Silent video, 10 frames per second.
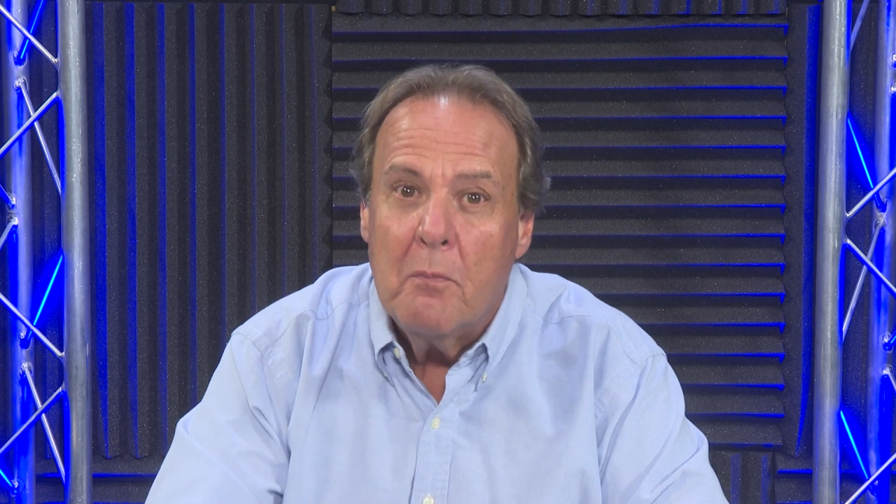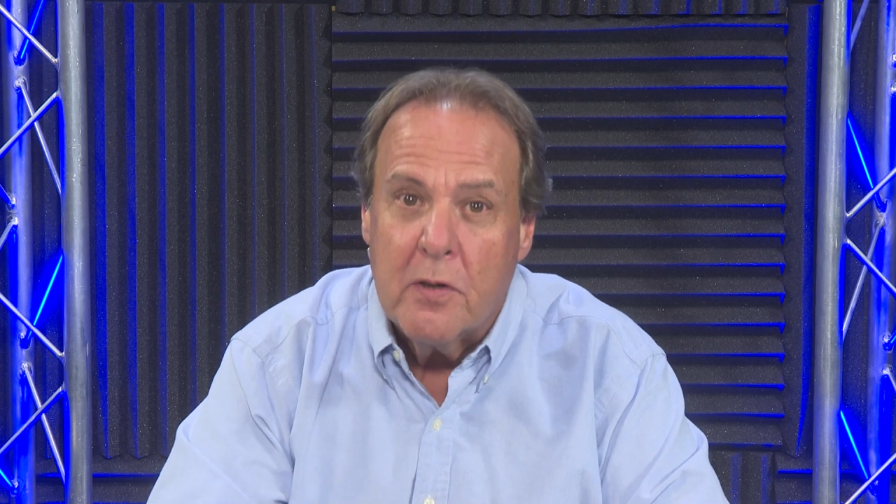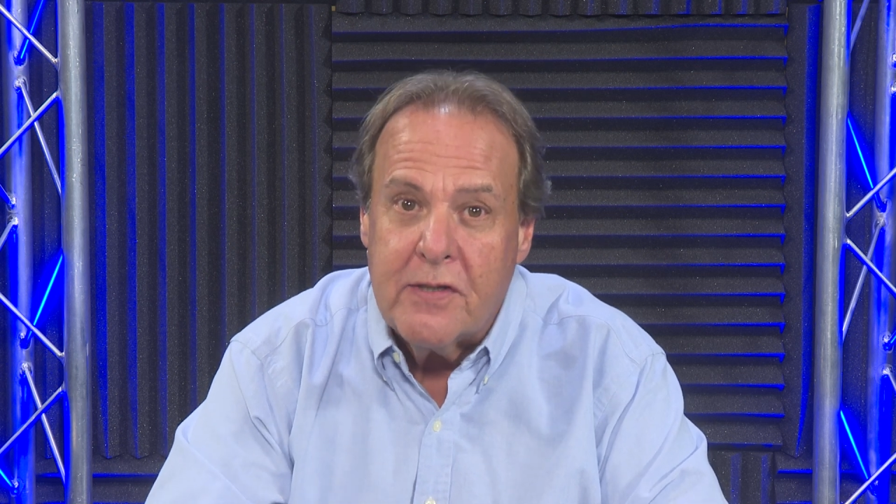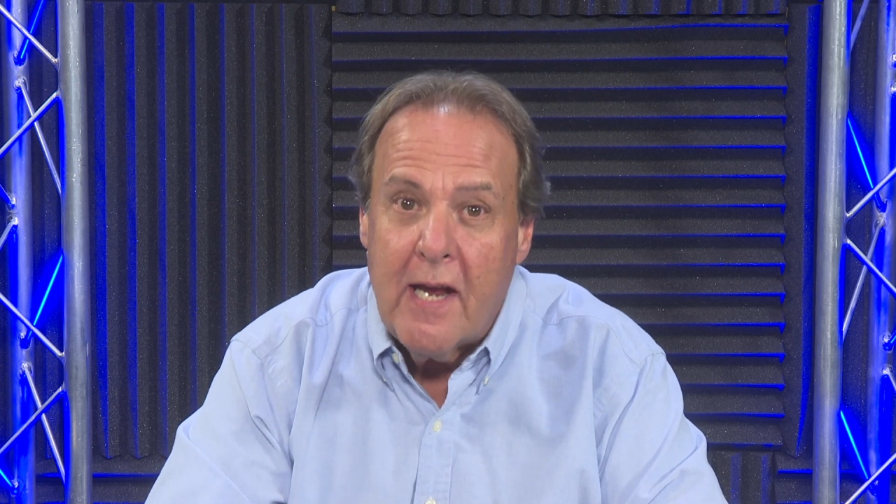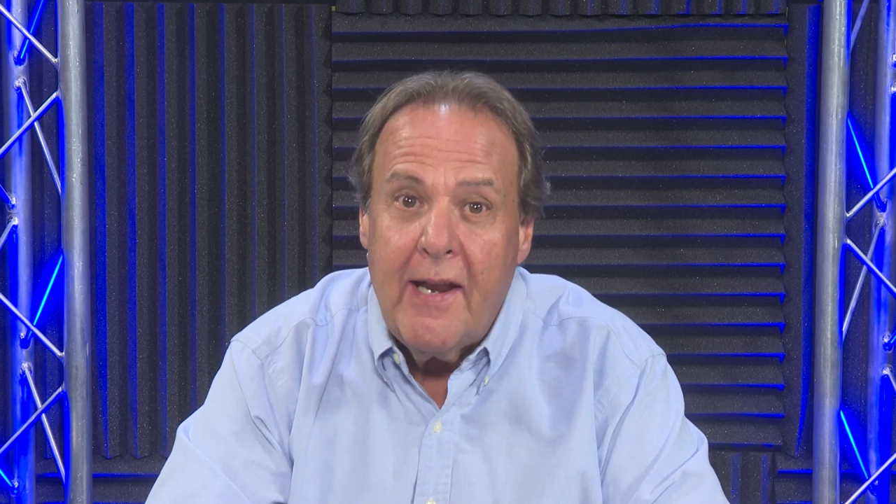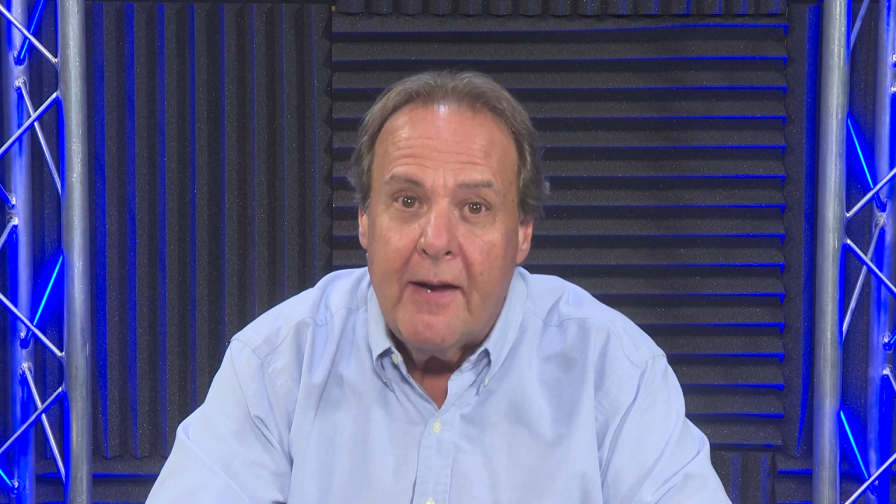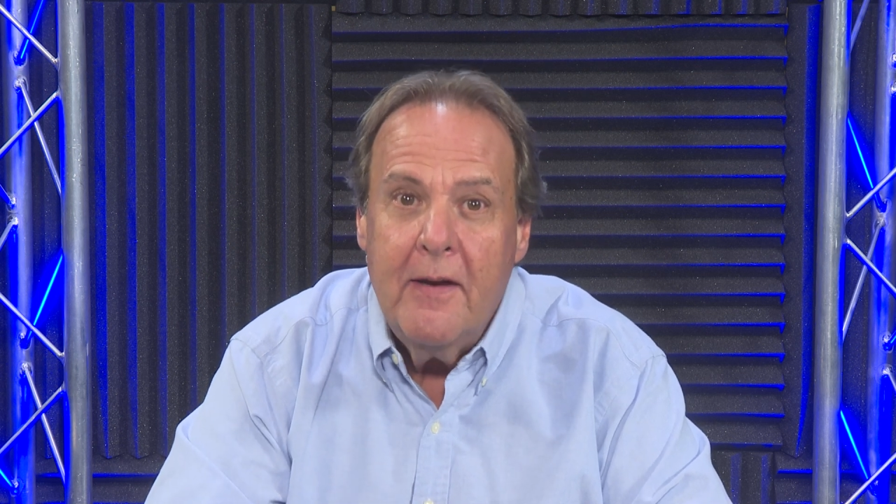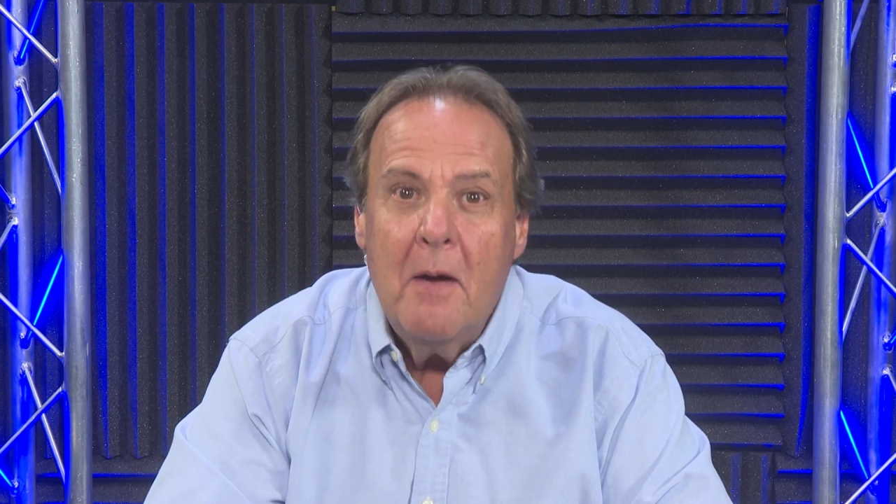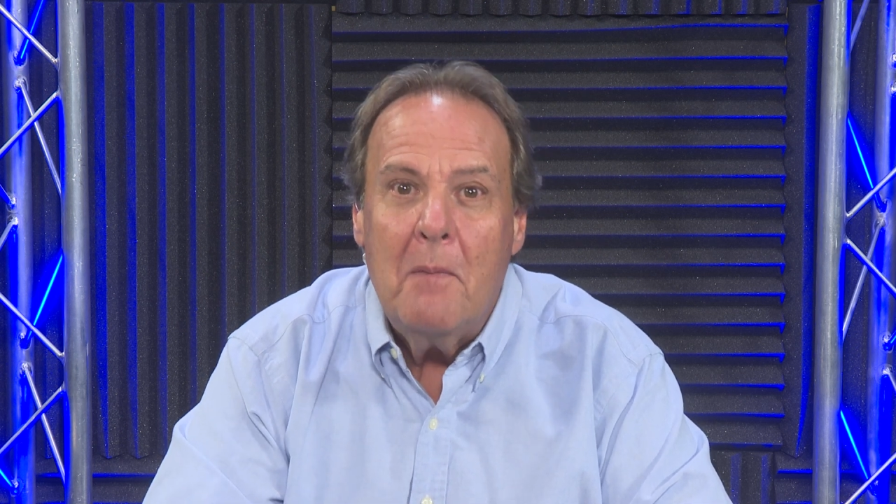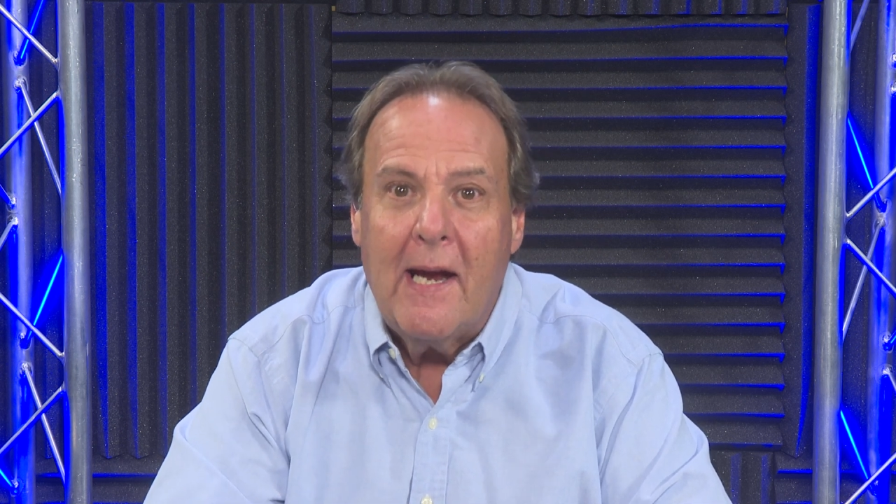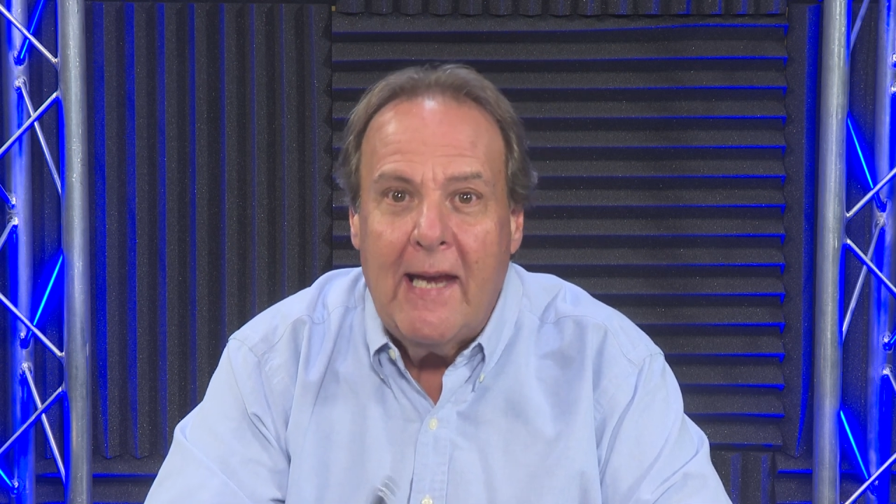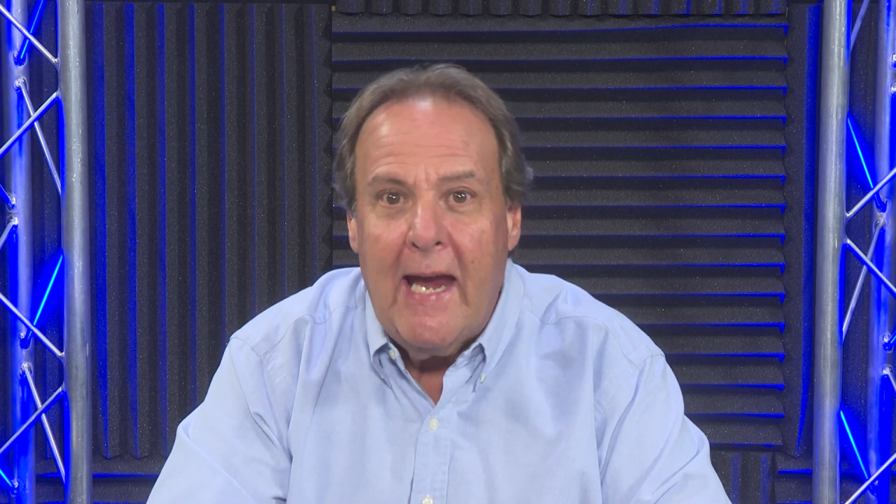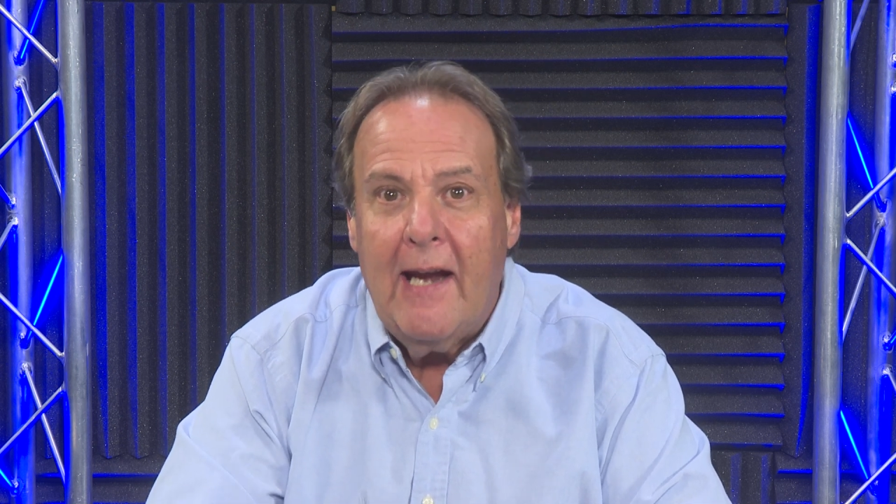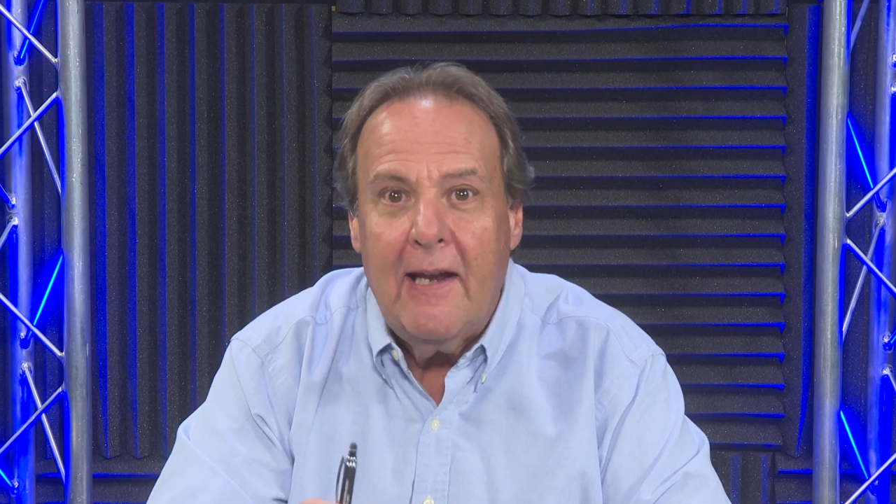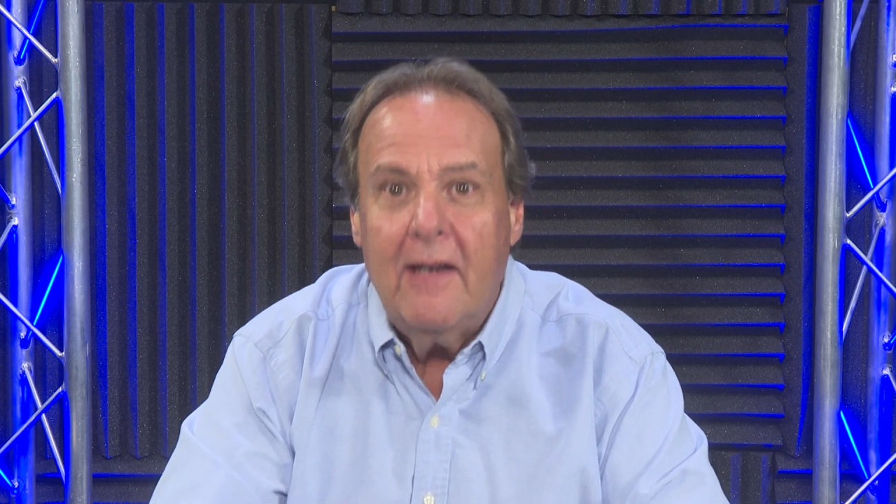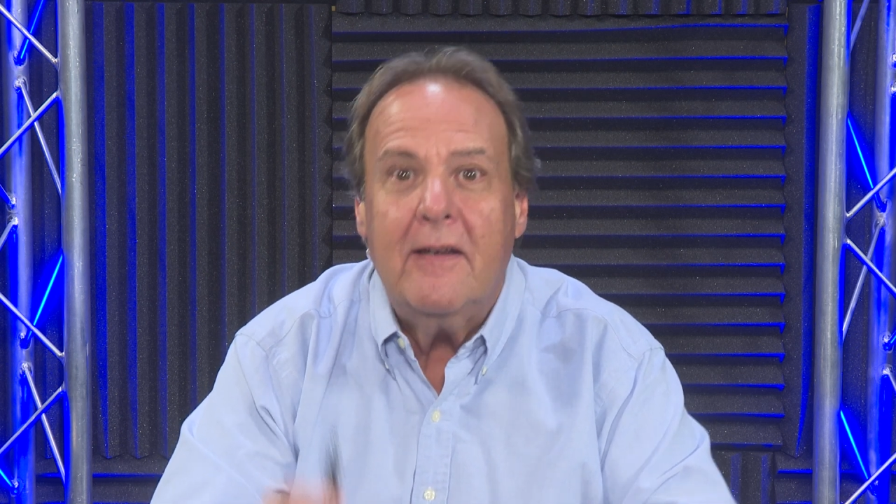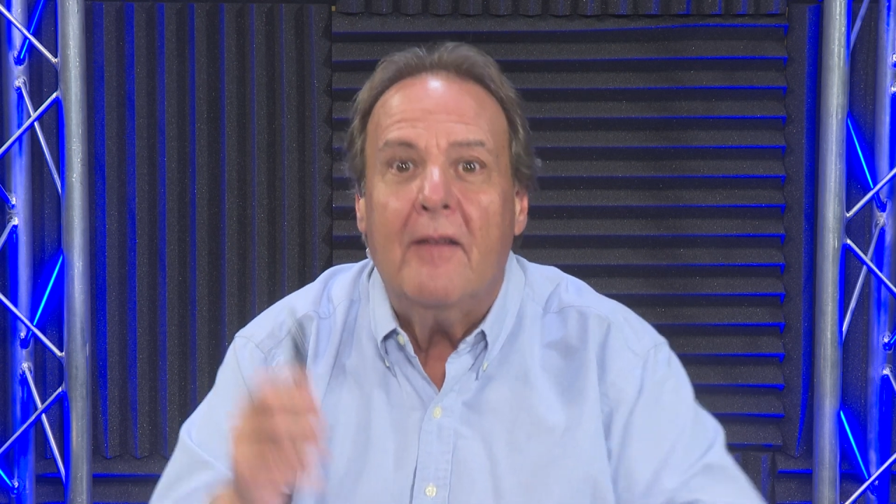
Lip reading: presented by Cannon and